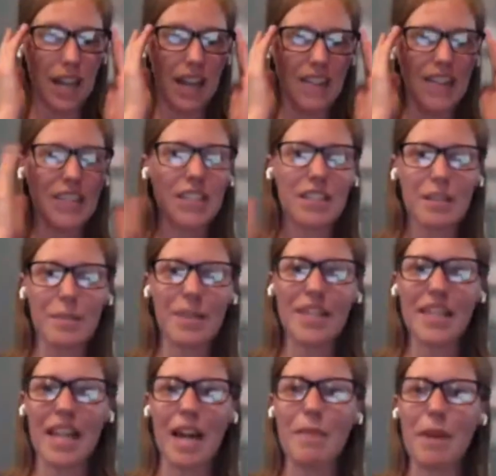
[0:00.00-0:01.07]
And this is
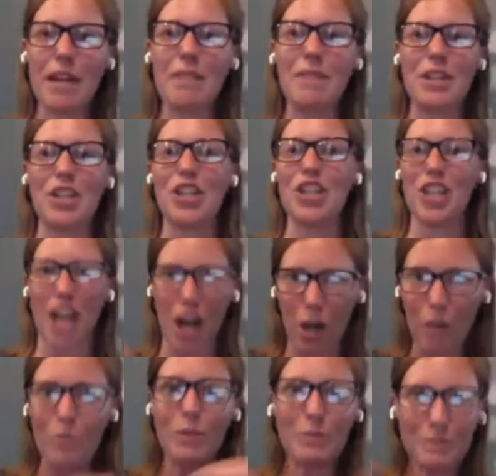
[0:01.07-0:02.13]
something that I'm on a mission to
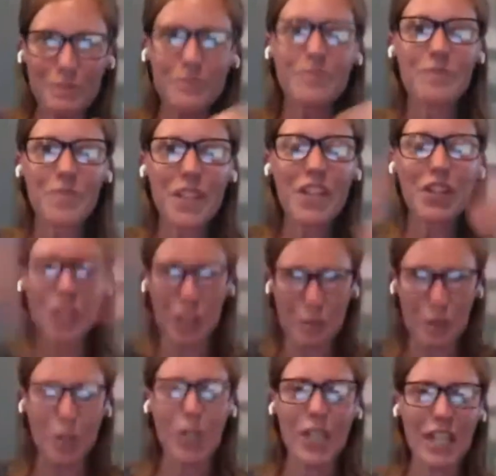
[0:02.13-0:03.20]
help the
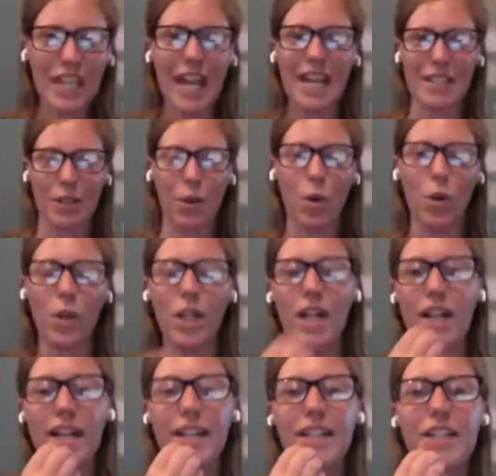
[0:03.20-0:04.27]
community as a whole
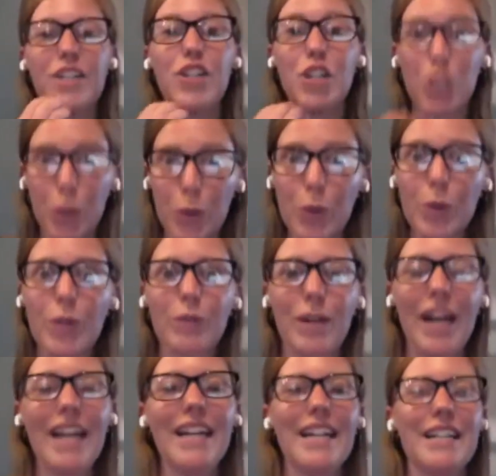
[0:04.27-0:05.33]
do,
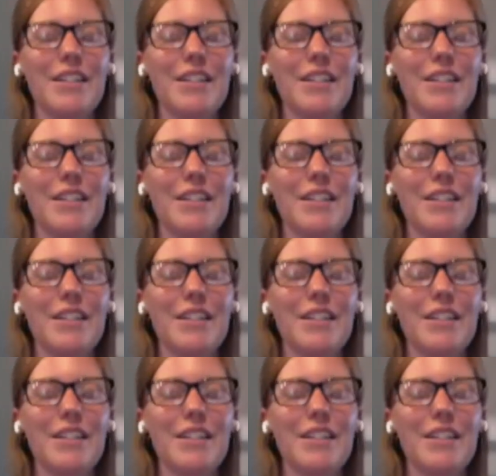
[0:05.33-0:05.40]
right?